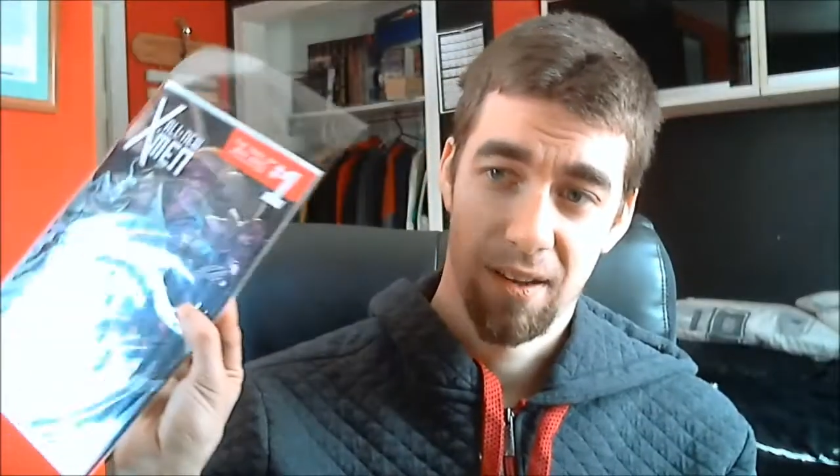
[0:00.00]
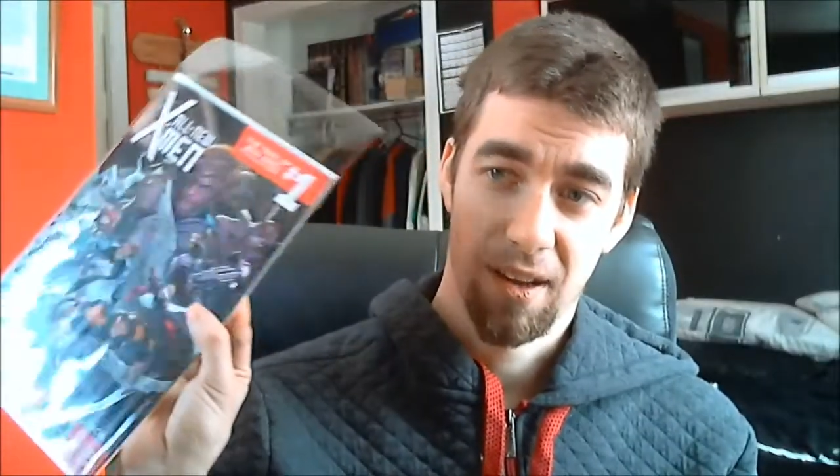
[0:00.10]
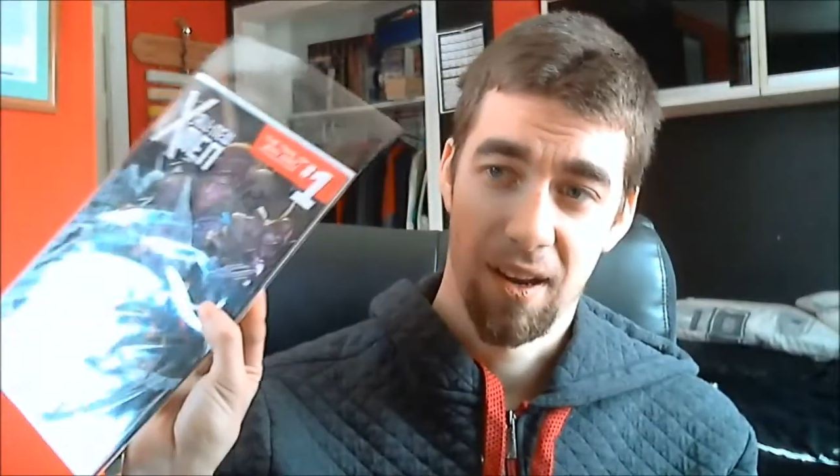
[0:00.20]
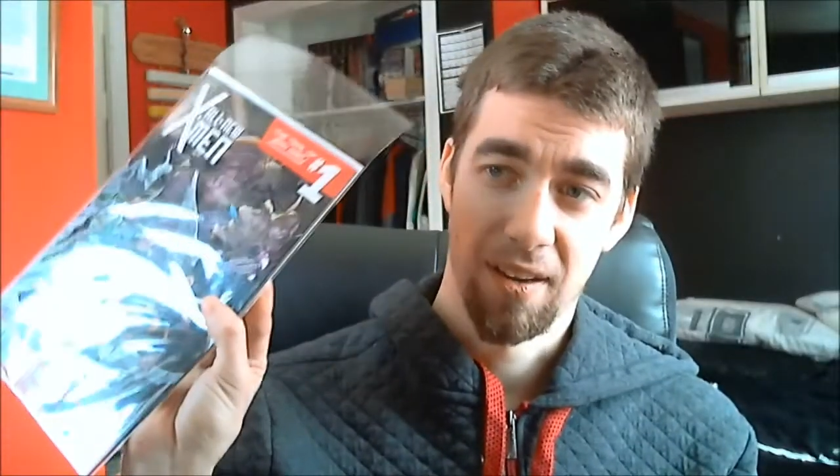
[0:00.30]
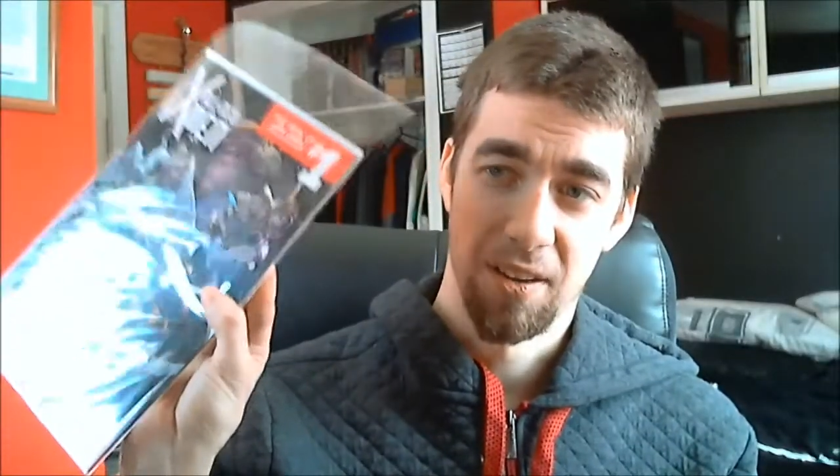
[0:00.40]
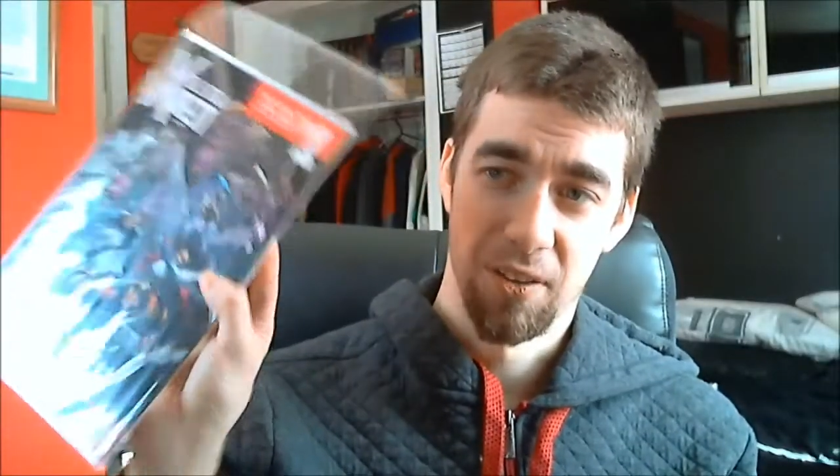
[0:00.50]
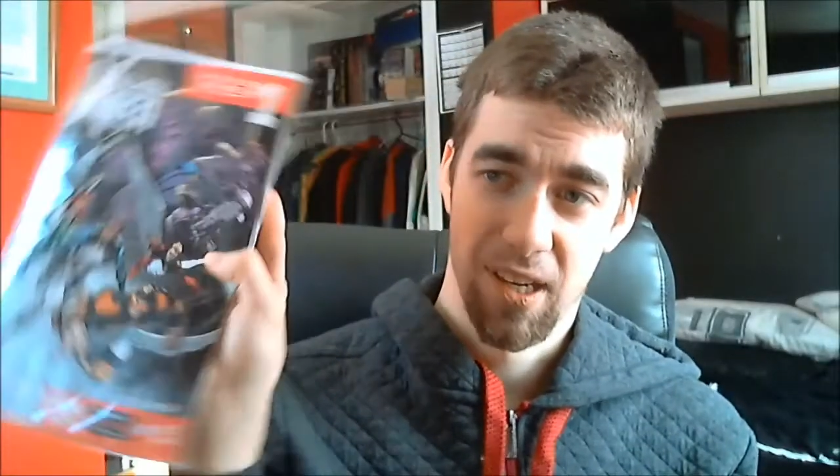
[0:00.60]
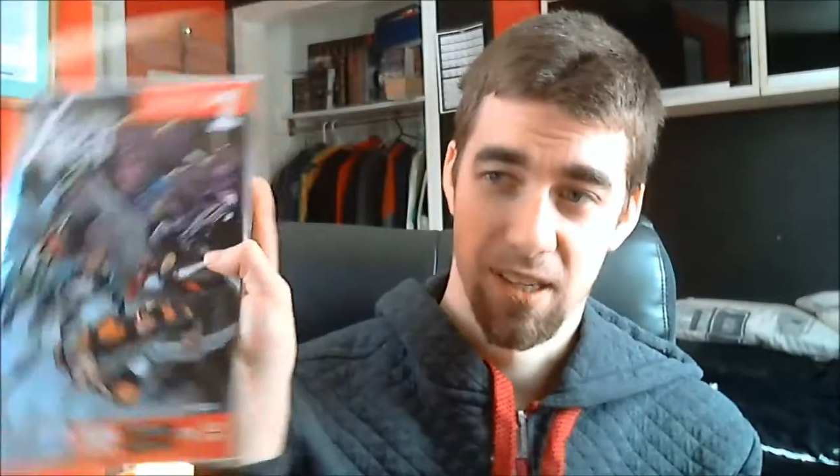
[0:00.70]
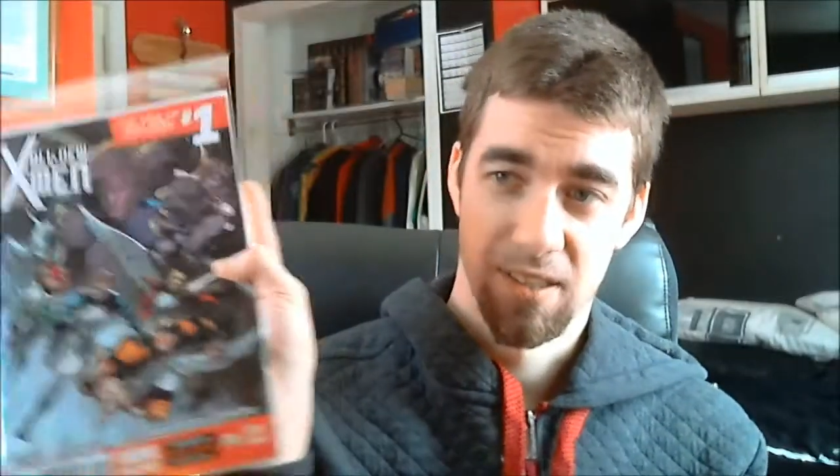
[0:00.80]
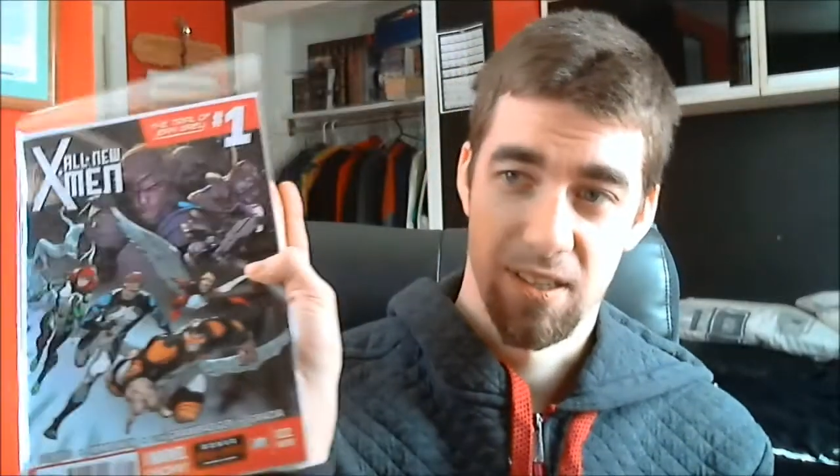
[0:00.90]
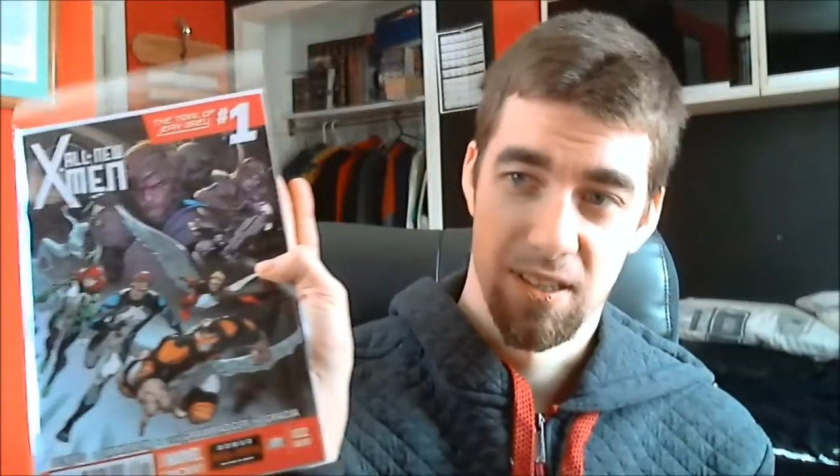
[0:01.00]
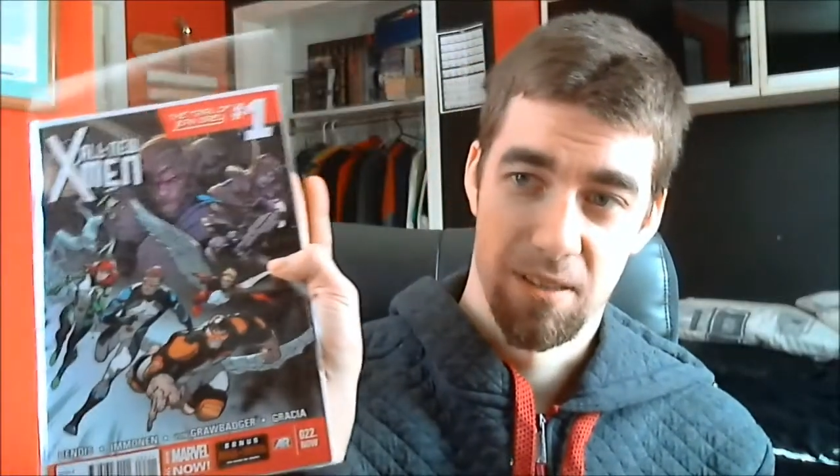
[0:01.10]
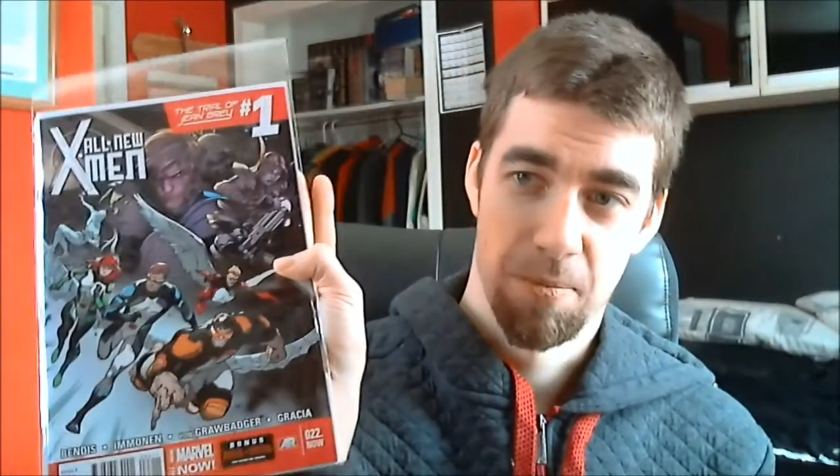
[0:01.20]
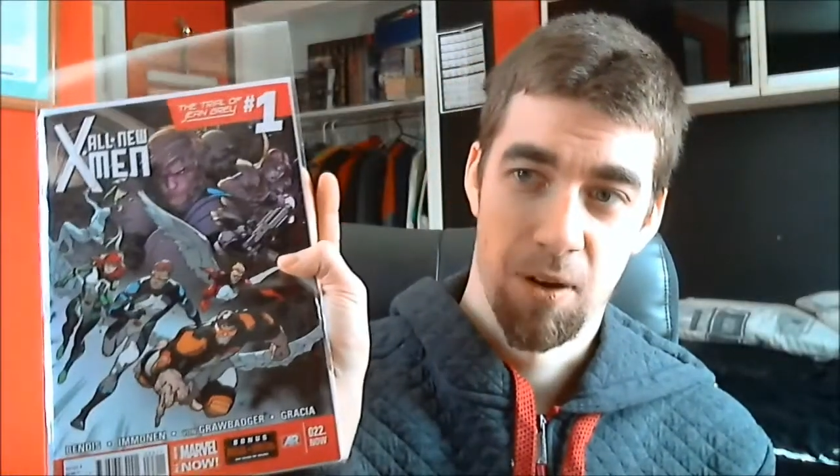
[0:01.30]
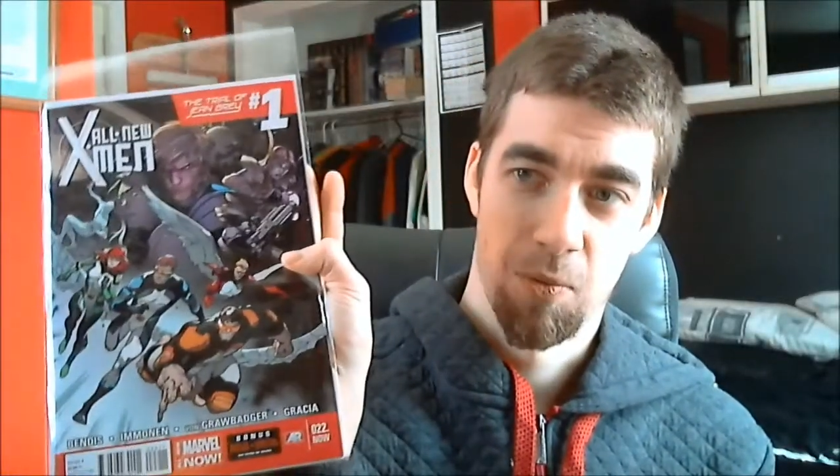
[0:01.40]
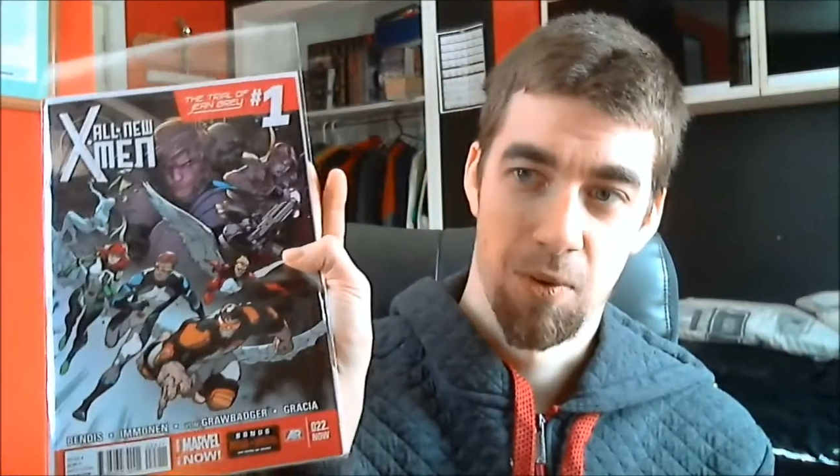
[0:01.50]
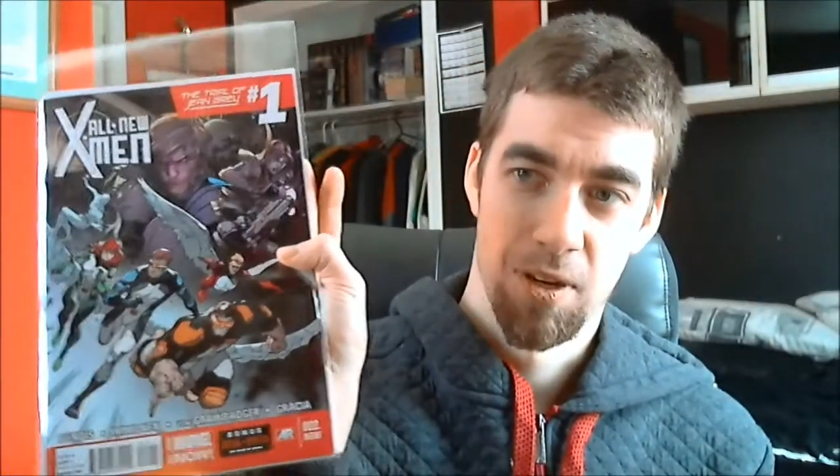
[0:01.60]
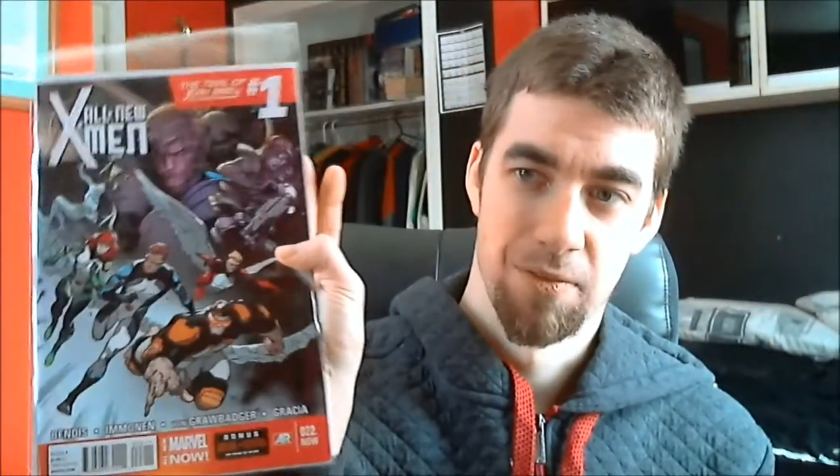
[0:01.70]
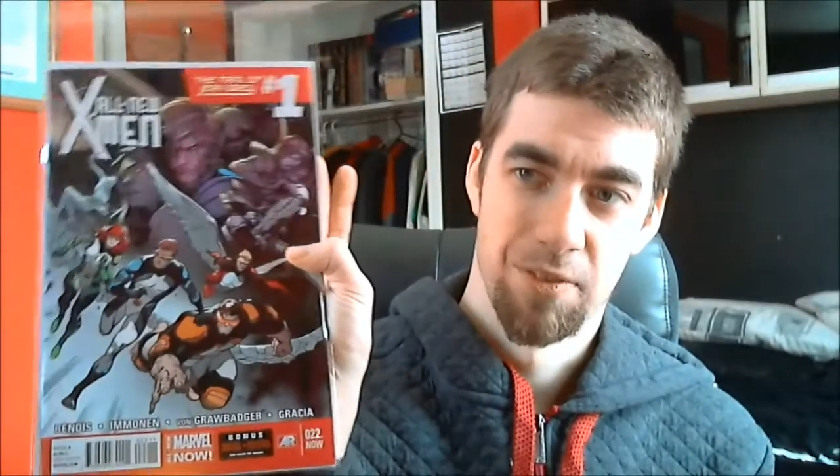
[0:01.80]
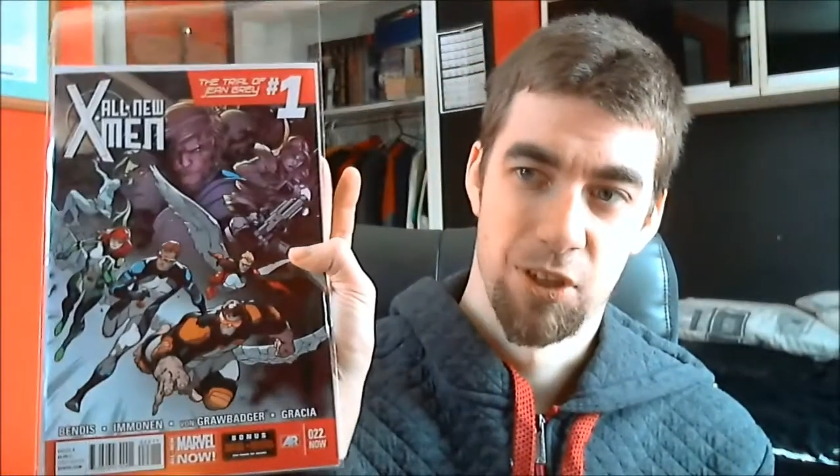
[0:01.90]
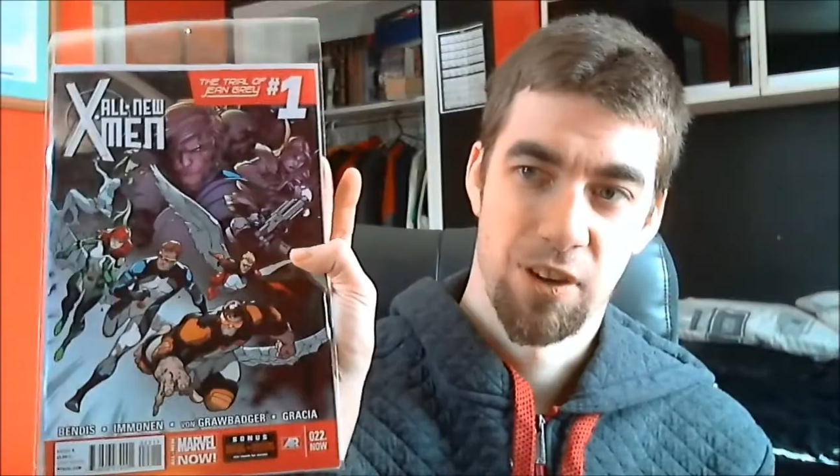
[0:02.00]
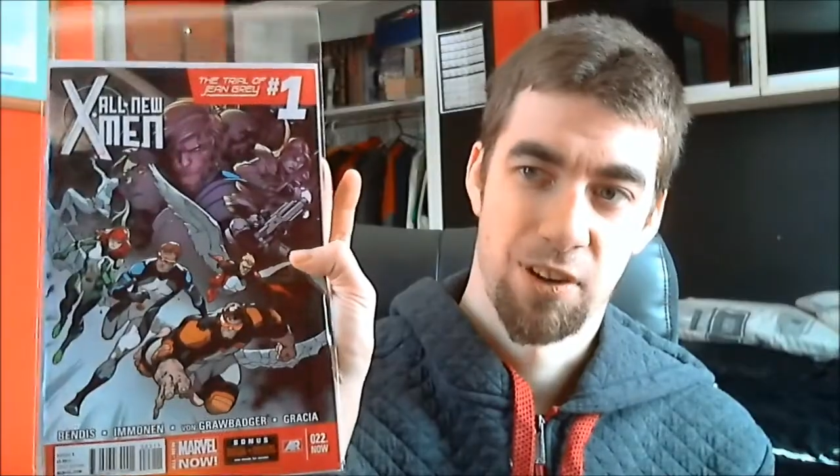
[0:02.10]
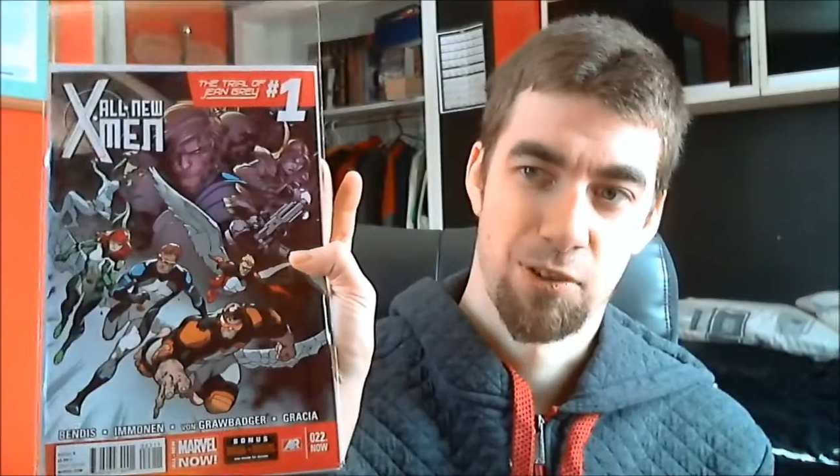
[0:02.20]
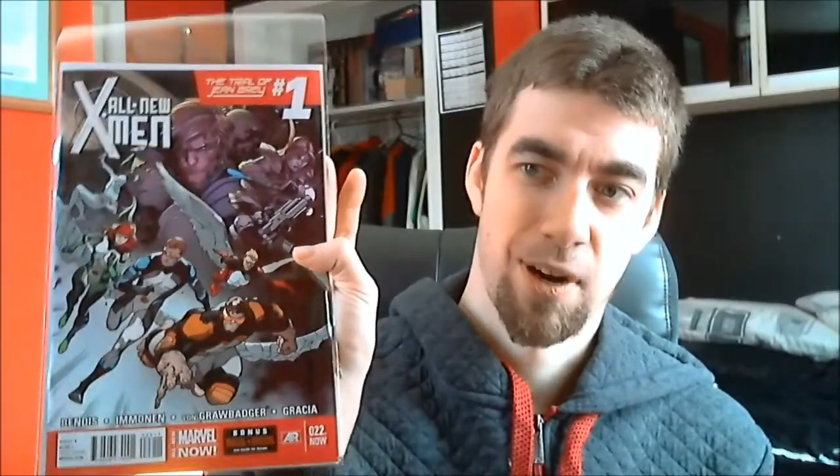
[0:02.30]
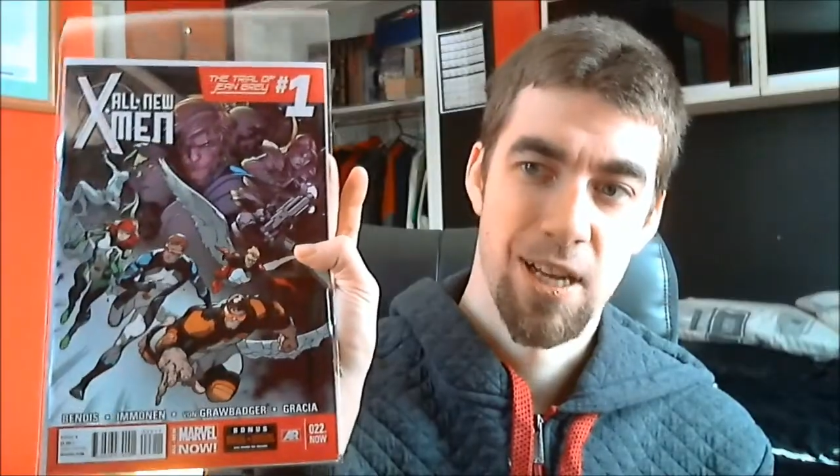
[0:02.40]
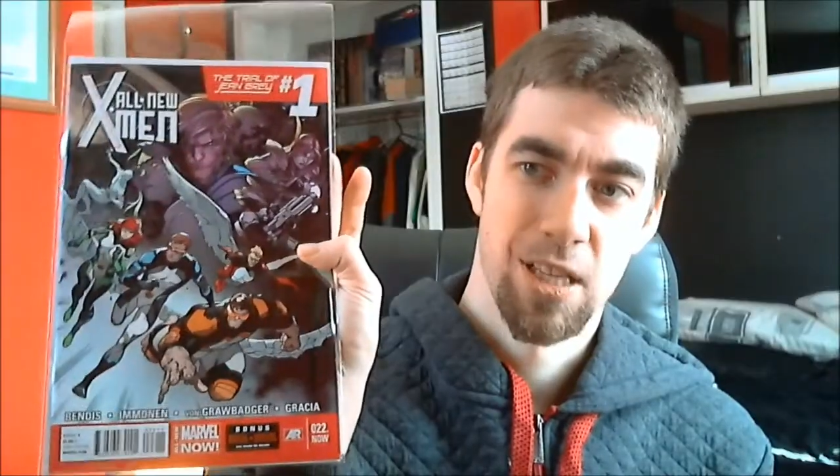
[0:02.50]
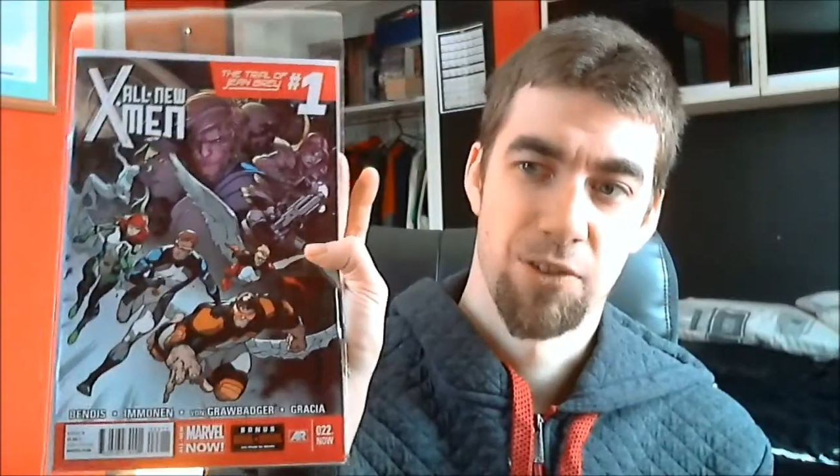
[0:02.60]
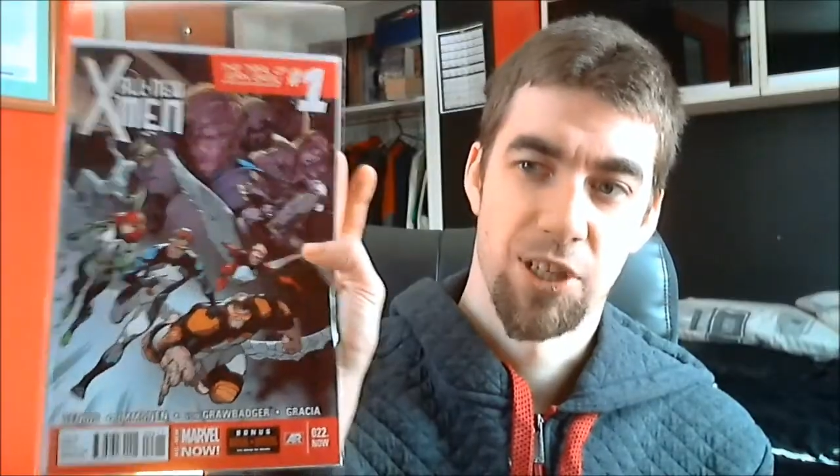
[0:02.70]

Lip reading: I only got this because it's part 1 of the Trial of